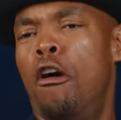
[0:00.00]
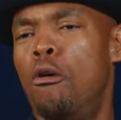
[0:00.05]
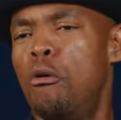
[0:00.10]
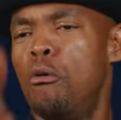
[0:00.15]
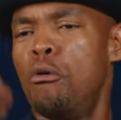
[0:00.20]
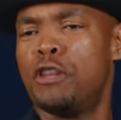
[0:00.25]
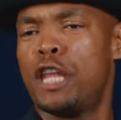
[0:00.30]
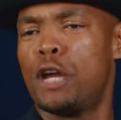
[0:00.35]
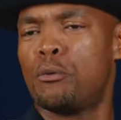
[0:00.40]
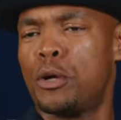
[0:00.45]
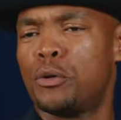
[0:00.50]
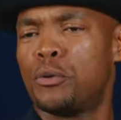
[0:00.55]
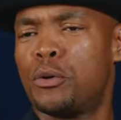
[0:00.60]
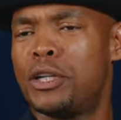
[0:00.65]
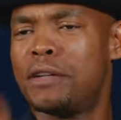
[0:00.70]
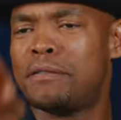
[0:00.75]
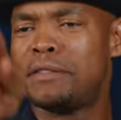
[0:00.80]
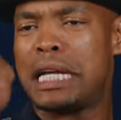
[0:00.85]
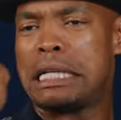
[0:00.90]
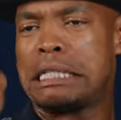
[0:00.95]
Oh, that one
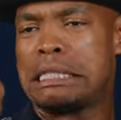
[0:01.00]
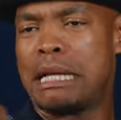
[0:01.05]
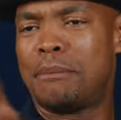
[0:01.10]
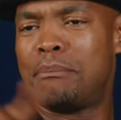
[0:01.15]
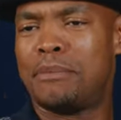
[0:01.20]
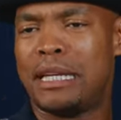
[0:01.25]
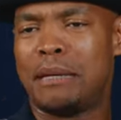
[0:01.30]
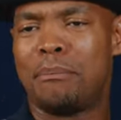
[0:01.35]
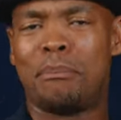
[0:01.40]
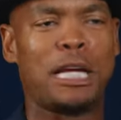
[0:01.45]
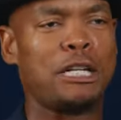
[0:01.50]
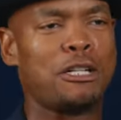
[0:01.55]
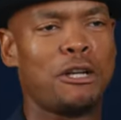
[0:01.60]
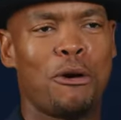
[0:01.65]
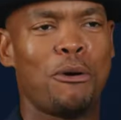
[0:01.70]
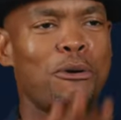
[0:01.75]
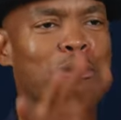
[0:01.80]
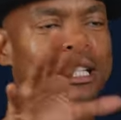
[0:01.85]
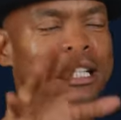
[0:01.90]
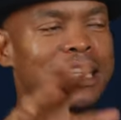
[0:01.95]
could have done something better.
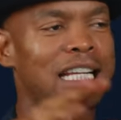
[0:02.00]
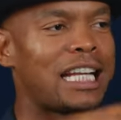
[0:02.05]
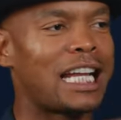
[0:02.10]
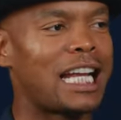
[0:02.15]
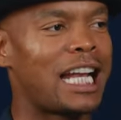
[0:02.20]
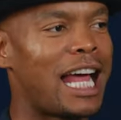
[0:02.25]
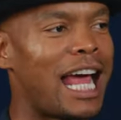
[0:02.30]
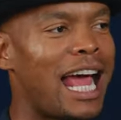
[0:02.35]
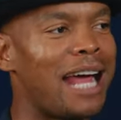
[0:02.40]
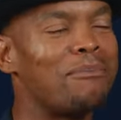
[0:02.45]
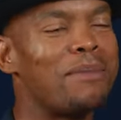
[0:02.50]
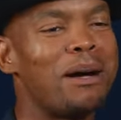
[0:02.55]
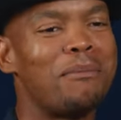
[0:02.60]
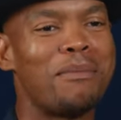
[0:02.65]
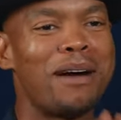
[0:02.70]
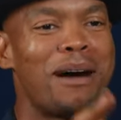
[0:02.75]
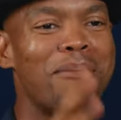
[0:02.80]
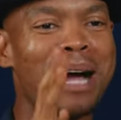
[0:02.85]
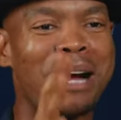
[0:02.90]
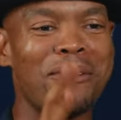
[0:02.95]
Oh, da, da, da, da. And my
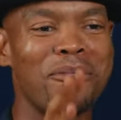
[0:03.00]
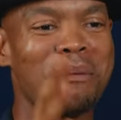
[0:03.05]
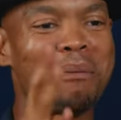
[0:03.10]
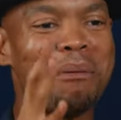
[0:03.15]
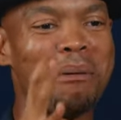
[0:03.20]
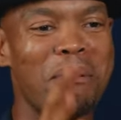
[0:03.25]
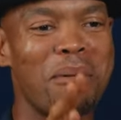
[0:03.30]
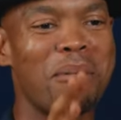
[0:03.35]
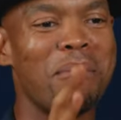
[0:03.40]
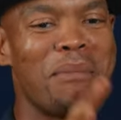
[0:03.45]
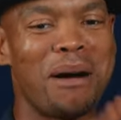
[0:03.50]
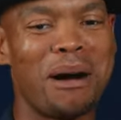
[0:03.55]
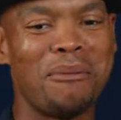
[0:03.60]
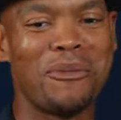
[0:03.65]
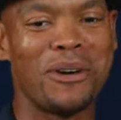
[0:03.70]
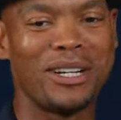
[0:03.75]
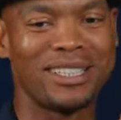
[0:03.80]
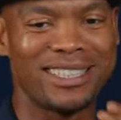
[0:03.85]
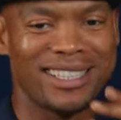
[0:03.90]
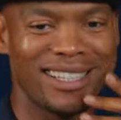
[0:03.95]
mom, I remember my
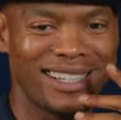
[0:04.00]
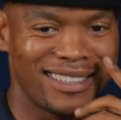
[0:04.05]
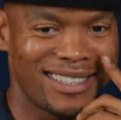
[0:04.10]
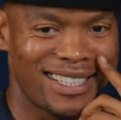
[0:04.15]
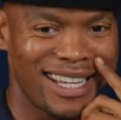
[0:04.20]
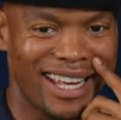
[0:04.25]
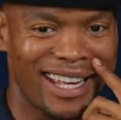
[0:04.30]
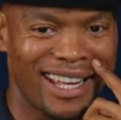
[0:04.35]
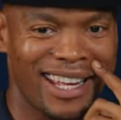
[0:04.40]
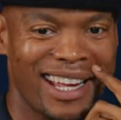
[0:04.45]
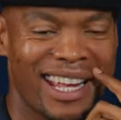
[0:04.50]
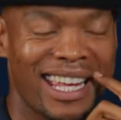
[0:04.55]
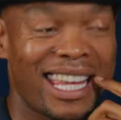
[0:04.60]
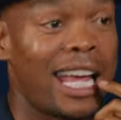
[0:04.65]
mom one day saying,